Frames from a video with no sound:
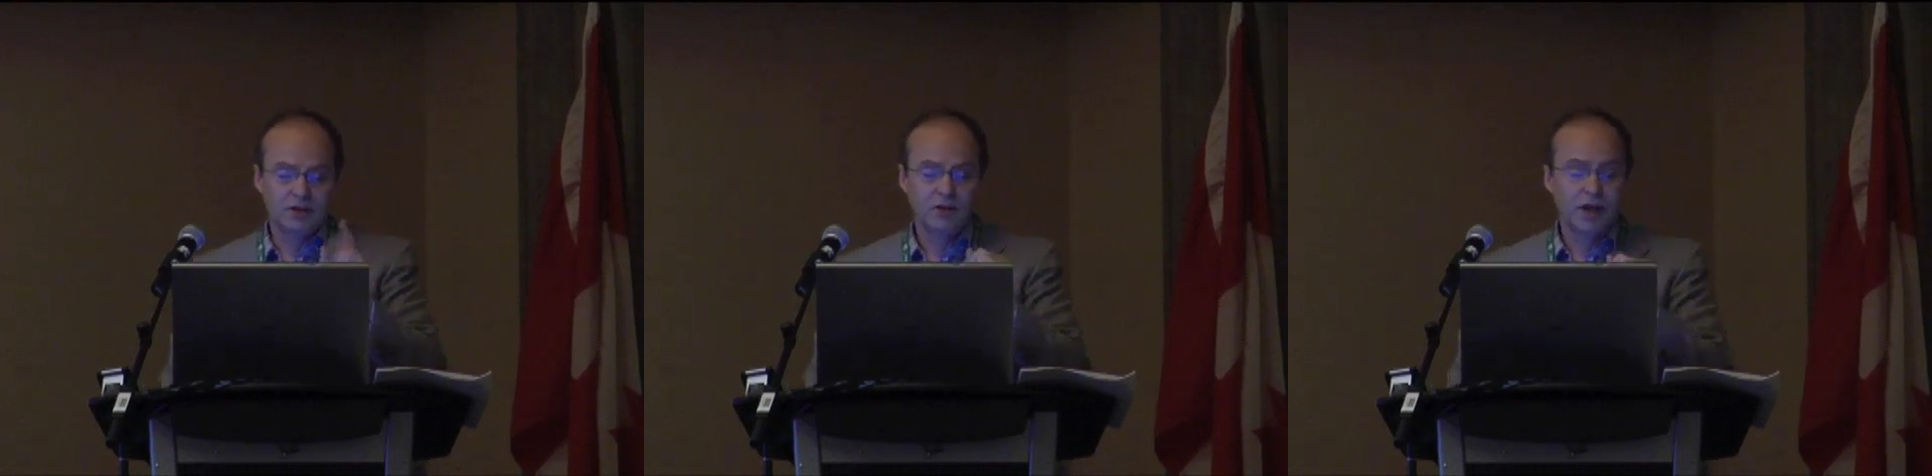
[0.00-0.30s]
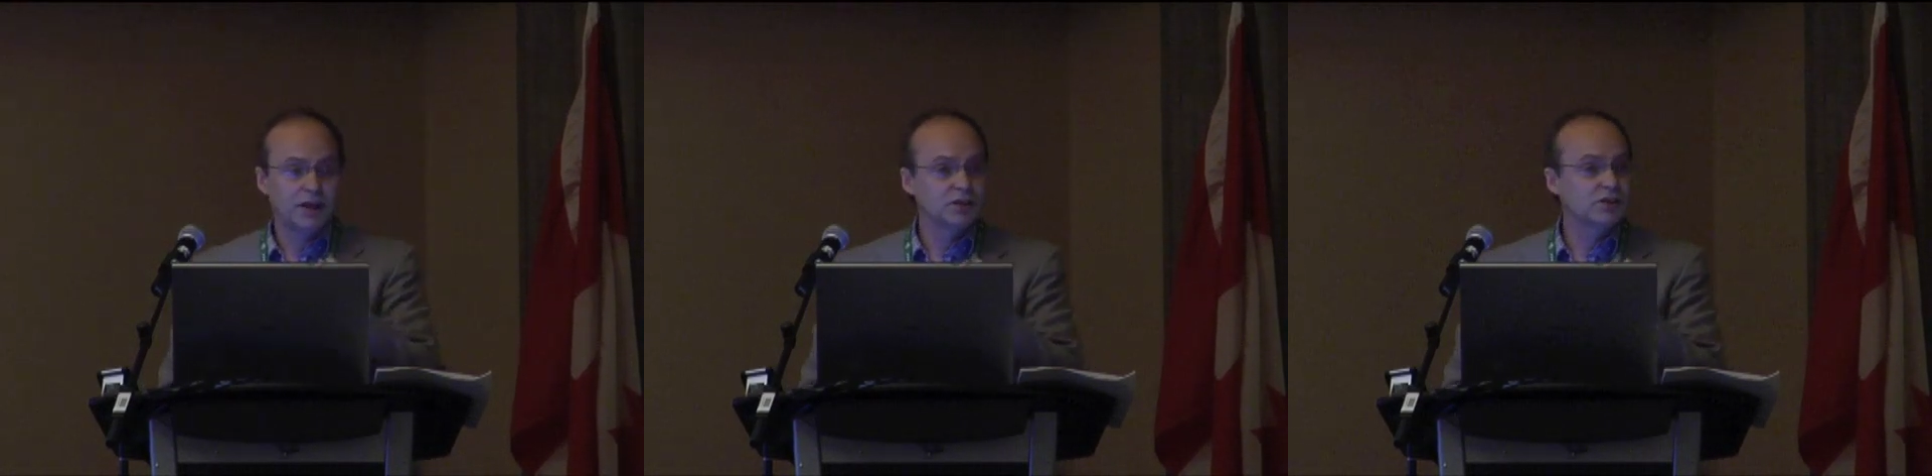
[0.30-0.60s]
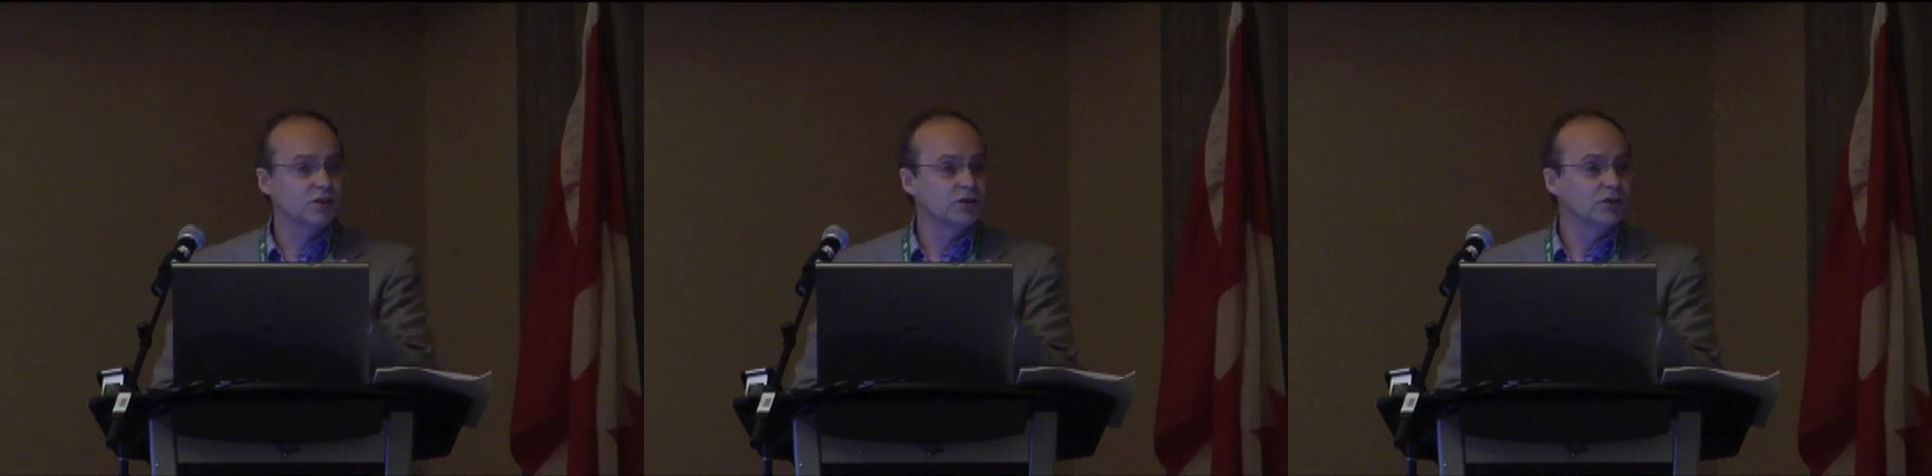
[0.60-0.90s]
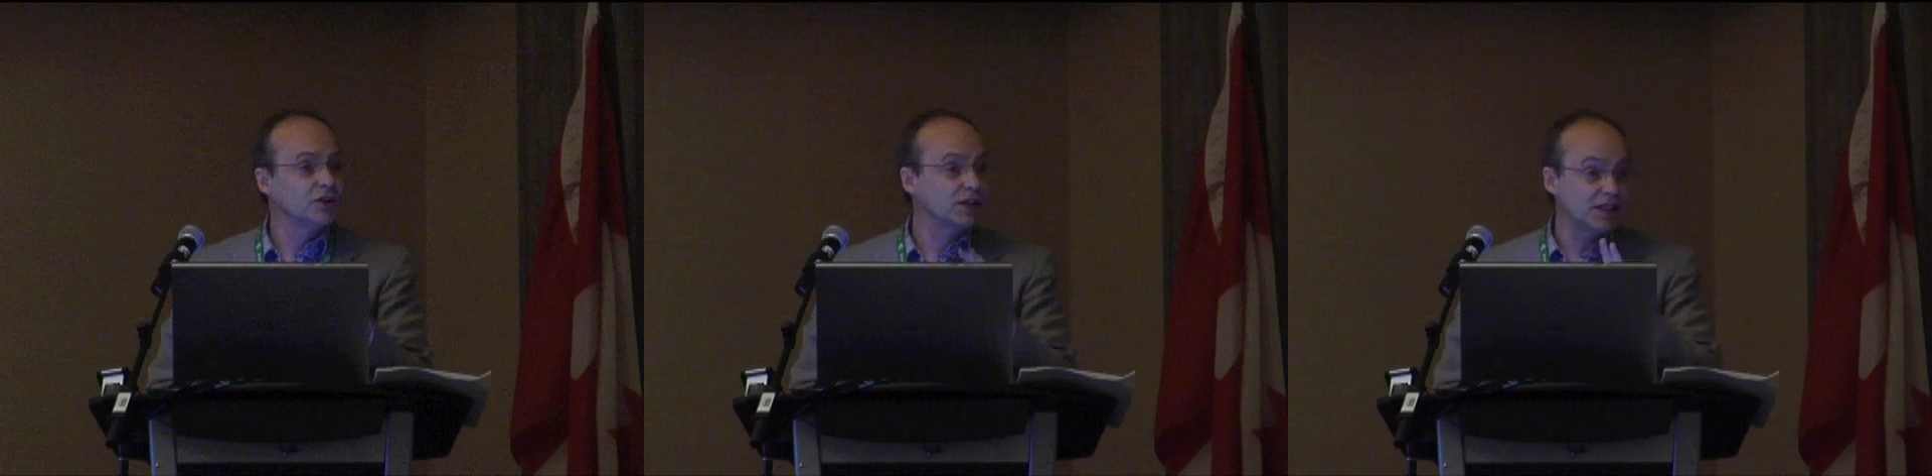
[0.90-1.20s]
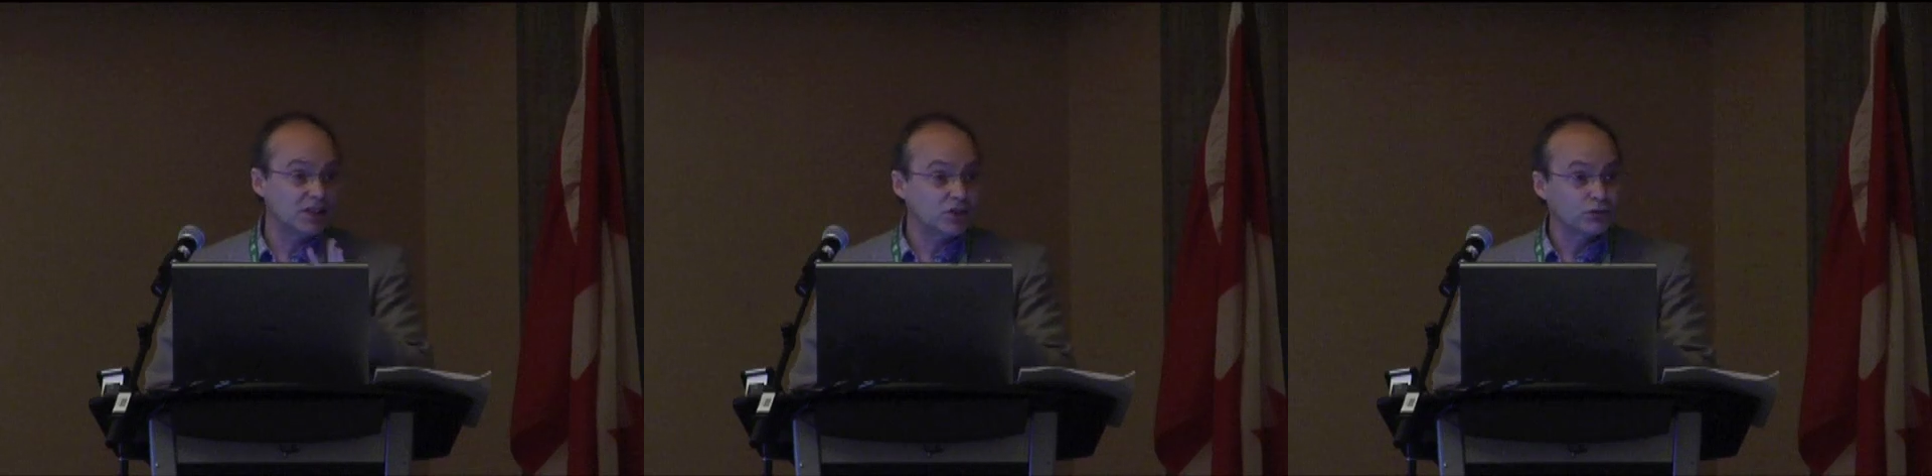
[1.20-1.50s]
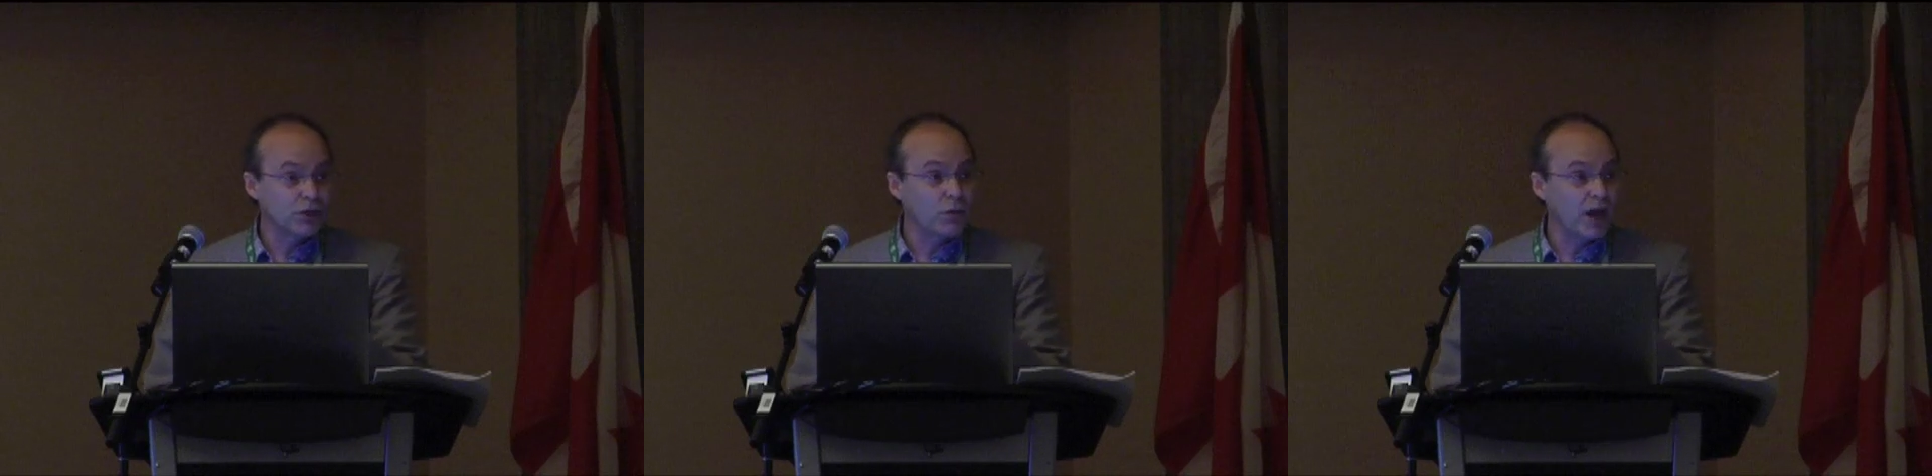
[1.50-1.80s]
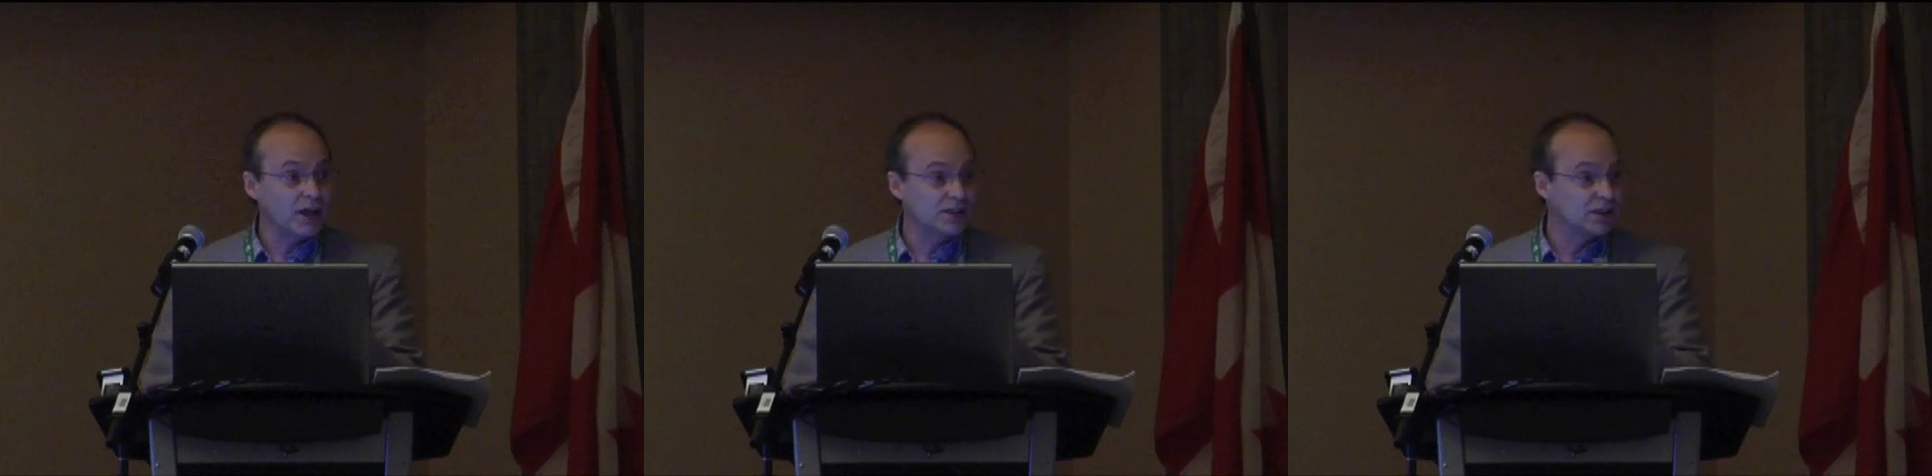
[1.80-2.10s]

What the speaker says: Okay, so there's at least 3 ways